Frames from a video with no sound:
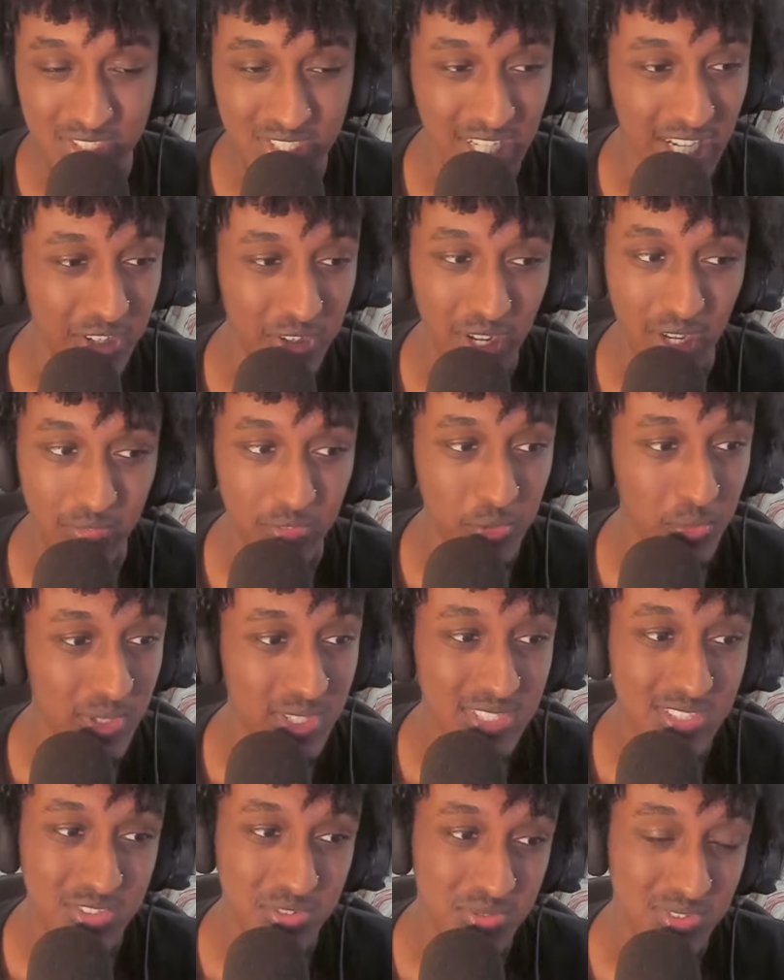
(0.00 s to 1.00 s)
Shout out
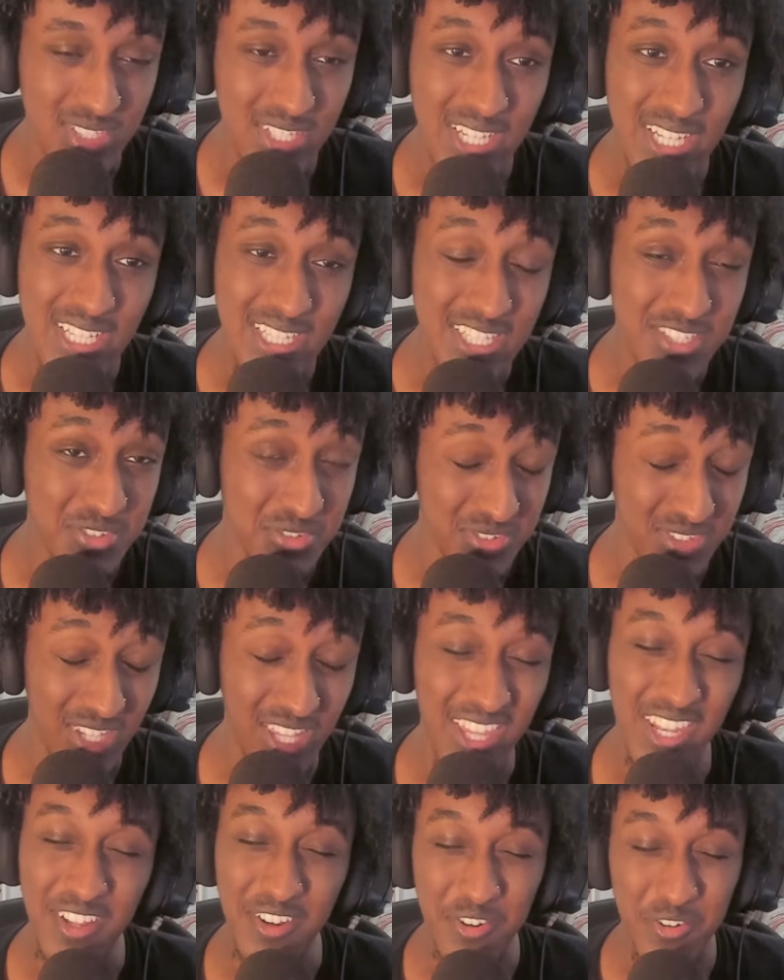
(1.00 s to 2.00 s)
everyone. This was
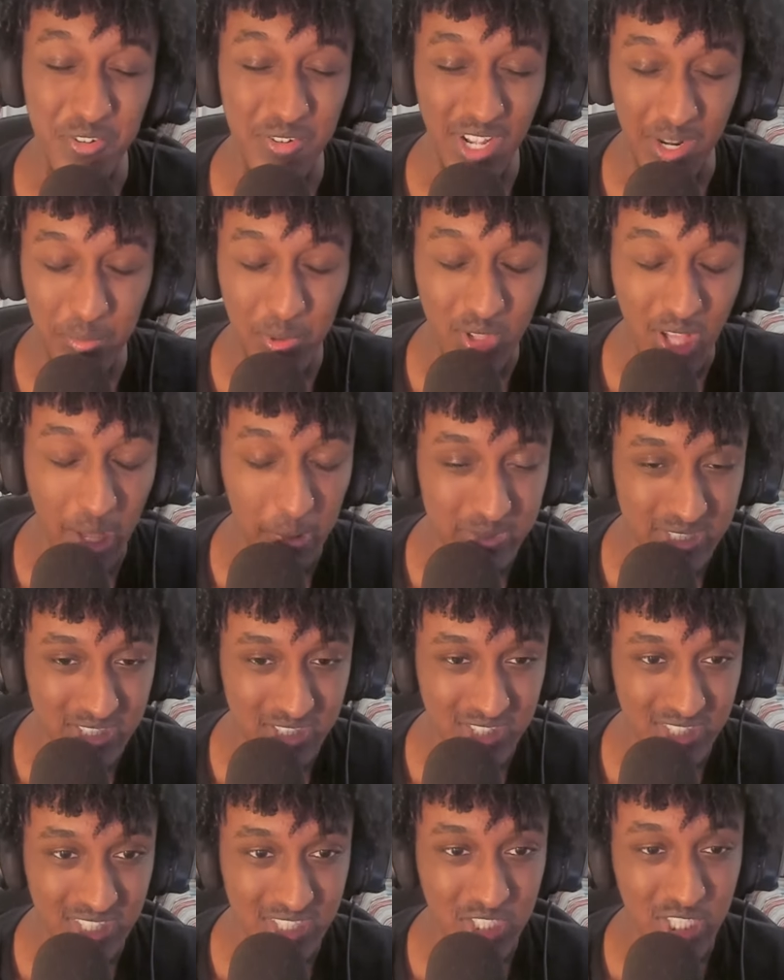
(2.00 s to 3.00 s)
an incredible
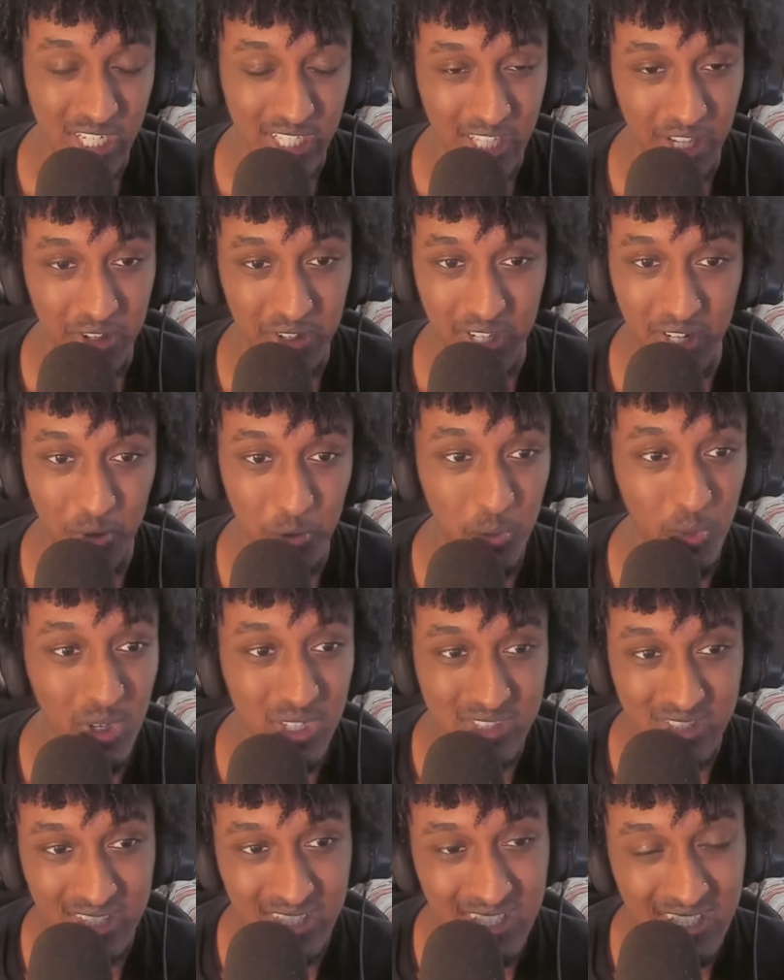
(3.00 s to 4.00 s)
competition to check out, and it
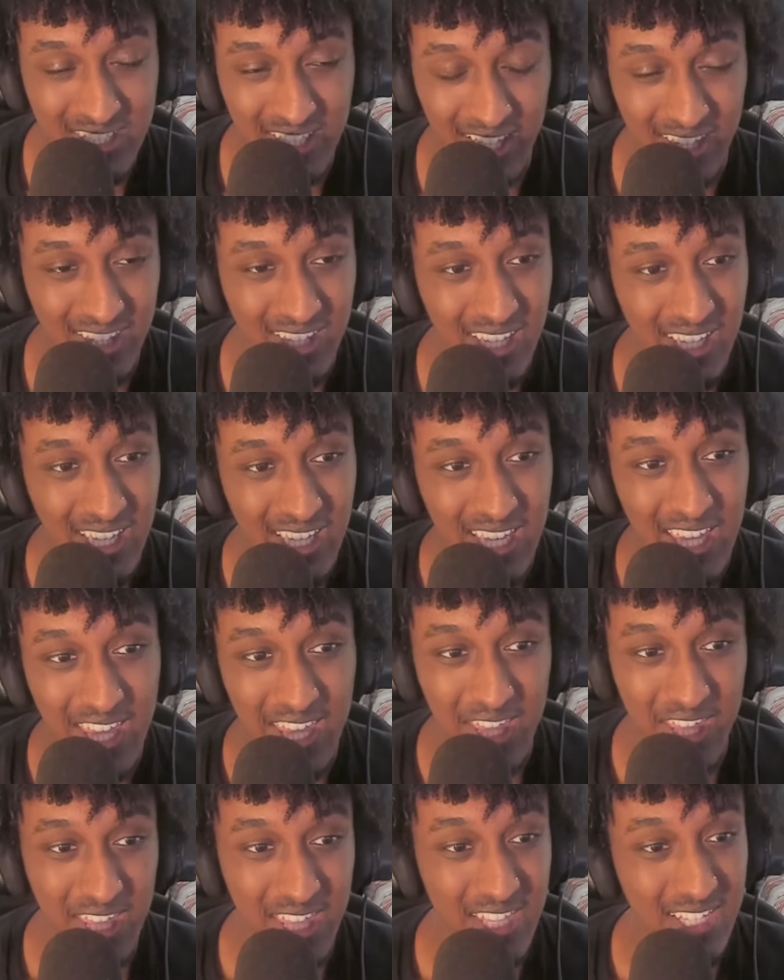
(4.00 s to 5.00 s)
wasn't like
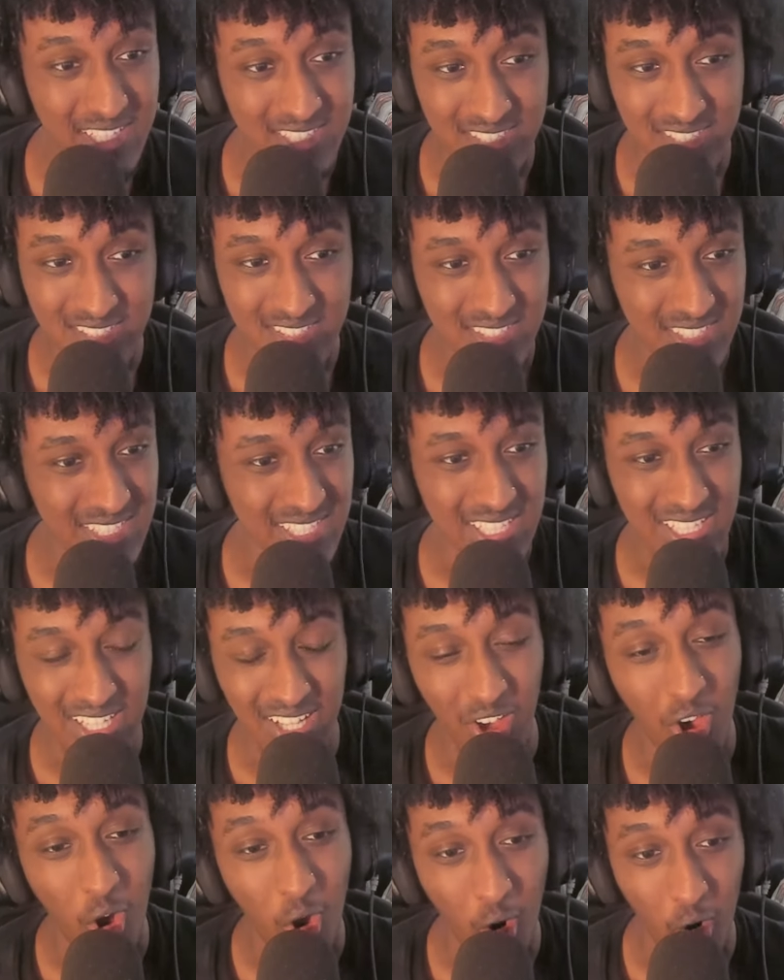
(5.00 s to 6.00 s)
it's
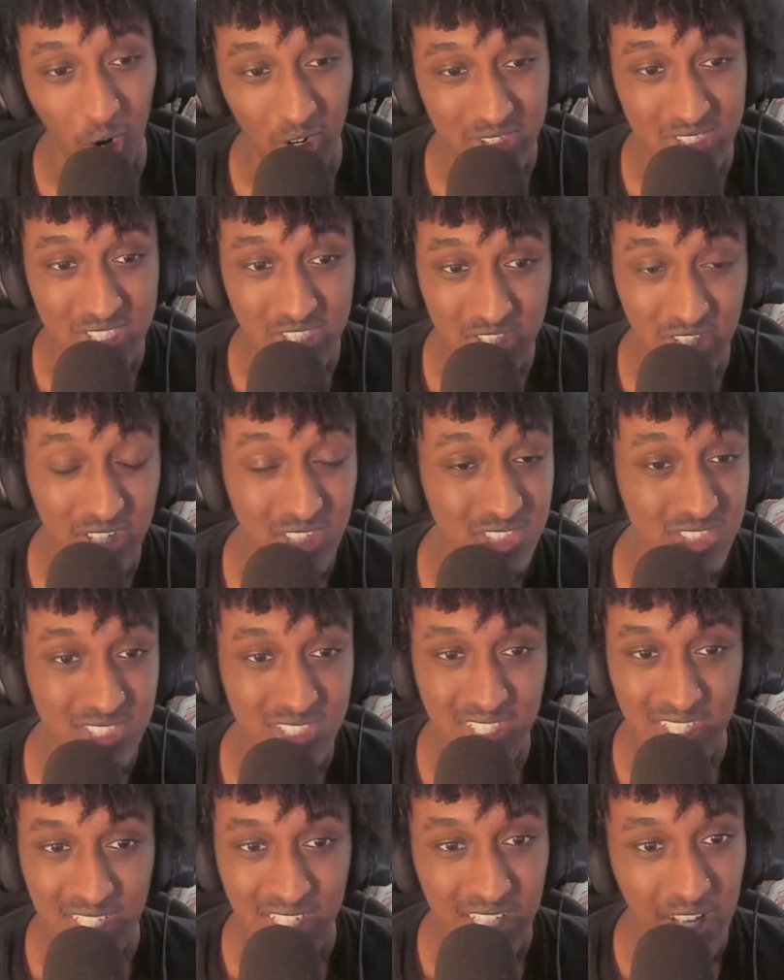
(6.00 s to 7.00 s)
hard to
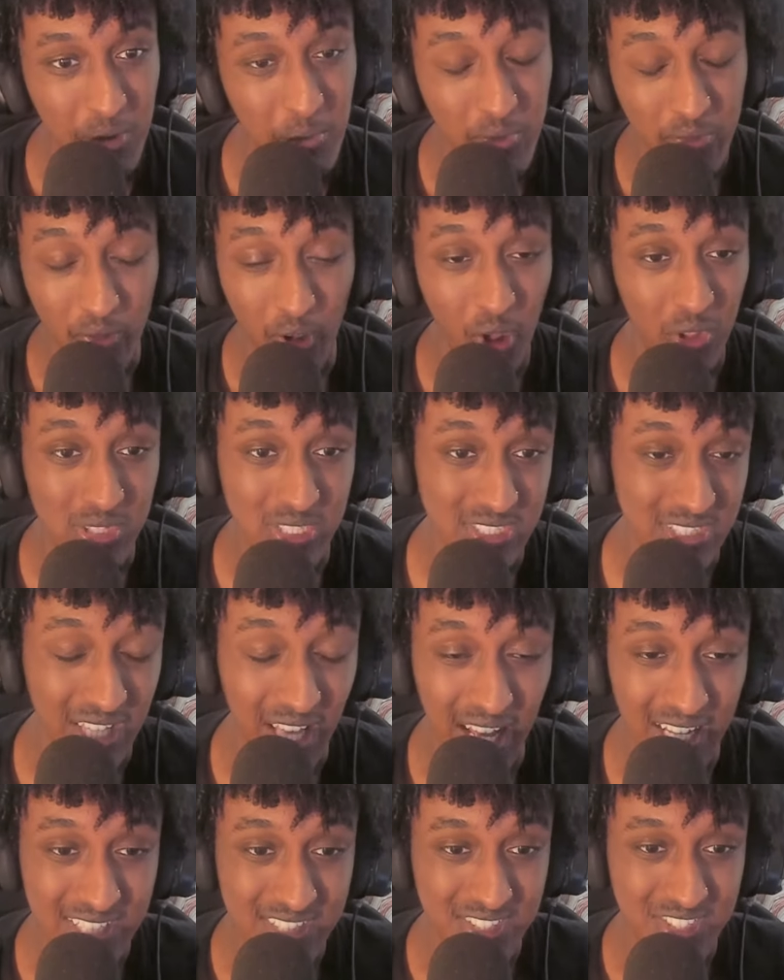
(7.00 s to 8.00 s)
judge with all these
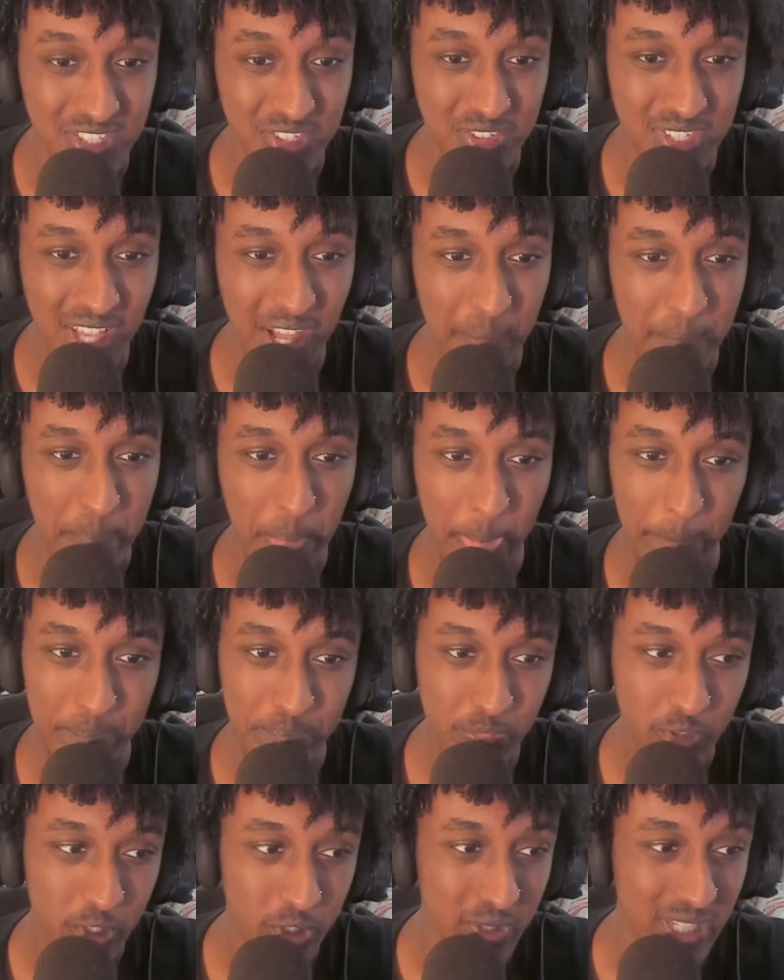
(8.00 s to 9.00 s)
guys. So yeah,
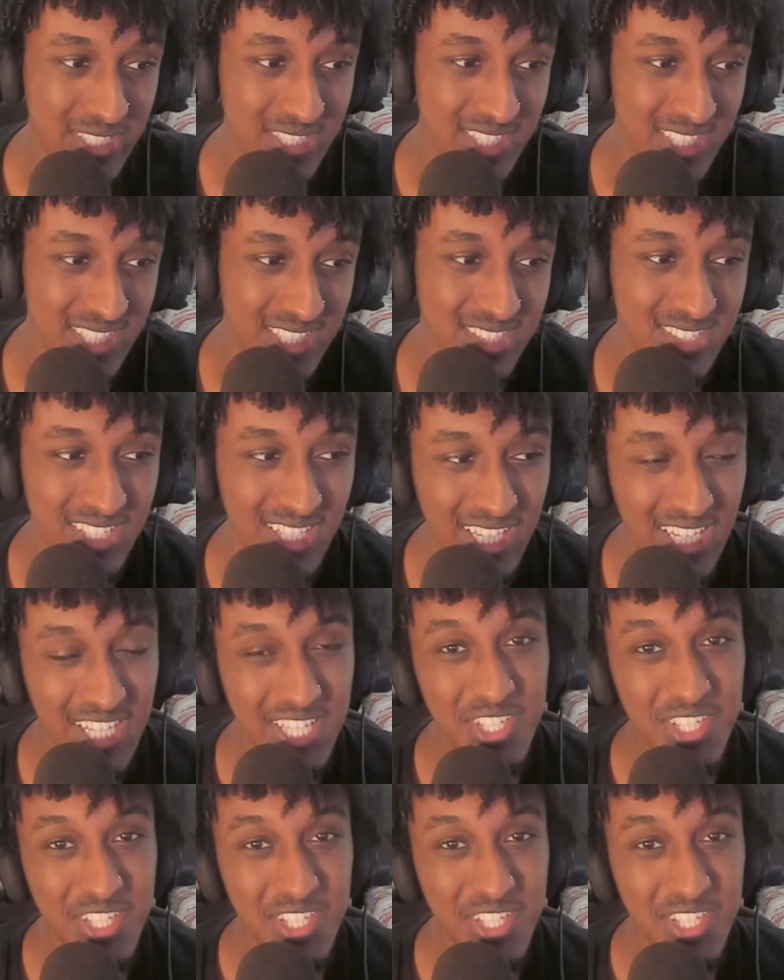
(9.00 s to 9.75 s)
craziness.